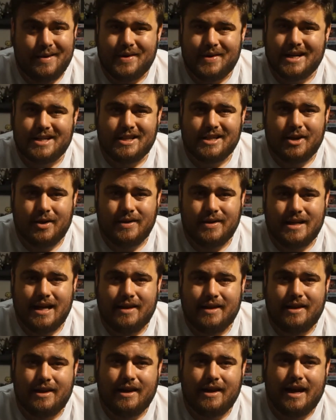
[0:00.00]
We're actually going
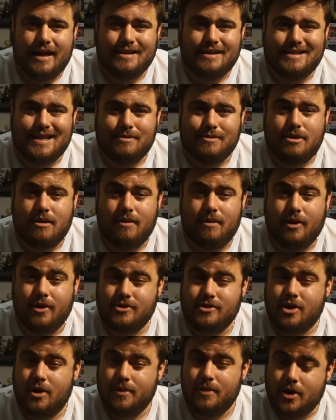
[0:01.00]
down there at the same time that
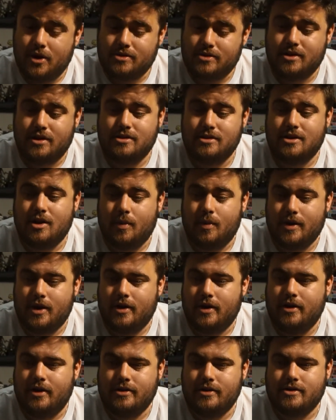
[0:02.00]
Oz Comic Con's on, so I'll be
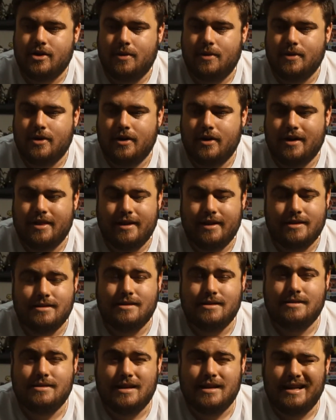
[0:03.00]
going to Oz Comic Con. I think it's
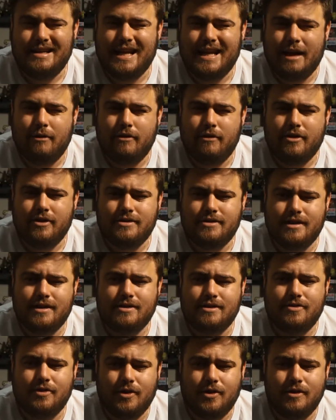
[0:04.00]
a Sunday we've got
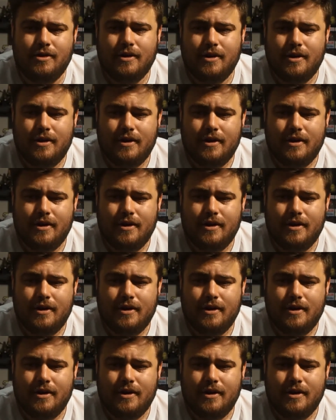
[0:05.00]
tickets for.